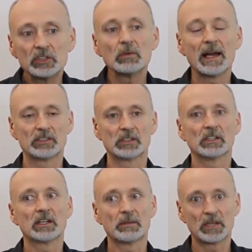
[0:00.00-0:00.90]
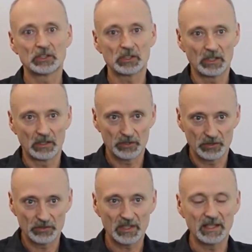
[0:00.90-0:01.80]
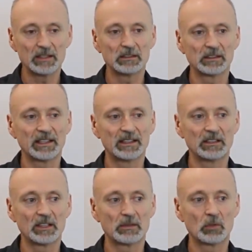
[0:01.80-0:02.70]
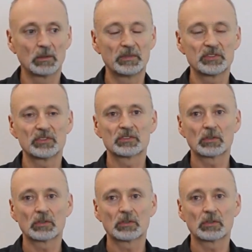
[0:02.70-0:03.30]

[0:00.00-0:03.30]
do Agile on a much larger scale and get into the more business